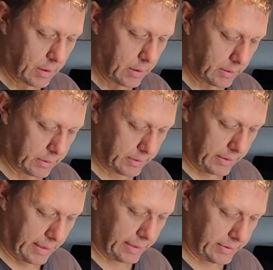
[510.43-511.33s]
because the
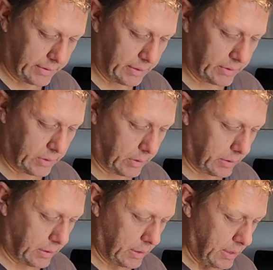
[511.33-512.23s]
AC is on.
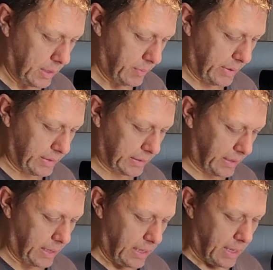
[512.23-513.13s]
But that's okay.
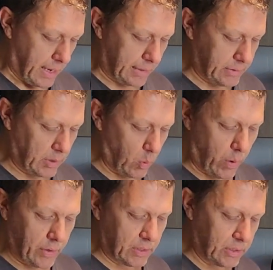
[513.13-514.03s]
And don't
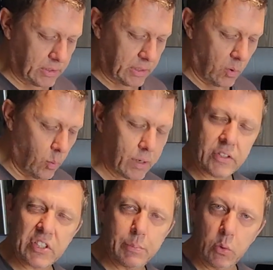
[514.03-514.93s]
worry, you don't want a
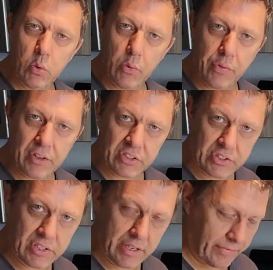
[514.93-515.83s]
smooth
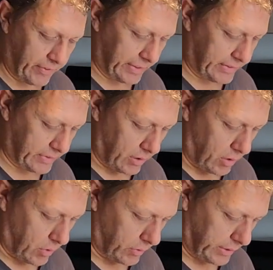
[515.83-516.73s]
surface
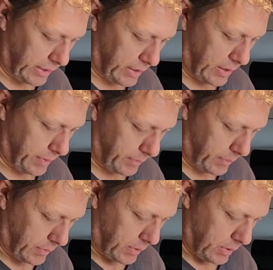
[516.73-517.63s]
on the
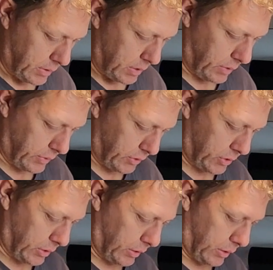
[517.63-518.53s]

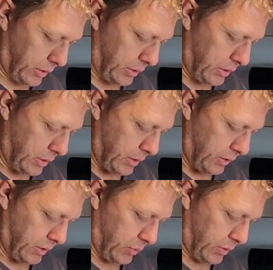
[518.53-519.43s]
chocolate.
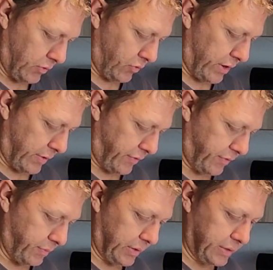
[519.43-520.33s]
You want a rough,
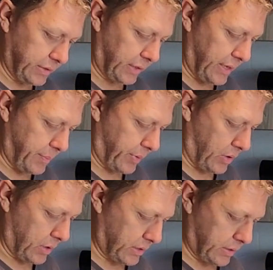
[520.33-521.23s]
because it's like
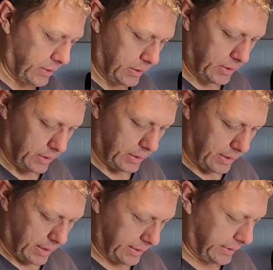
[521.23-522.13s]
bark,
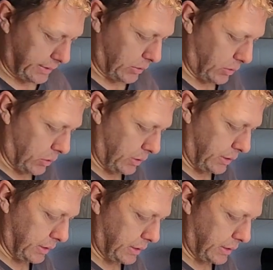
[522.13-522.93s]
as they call it.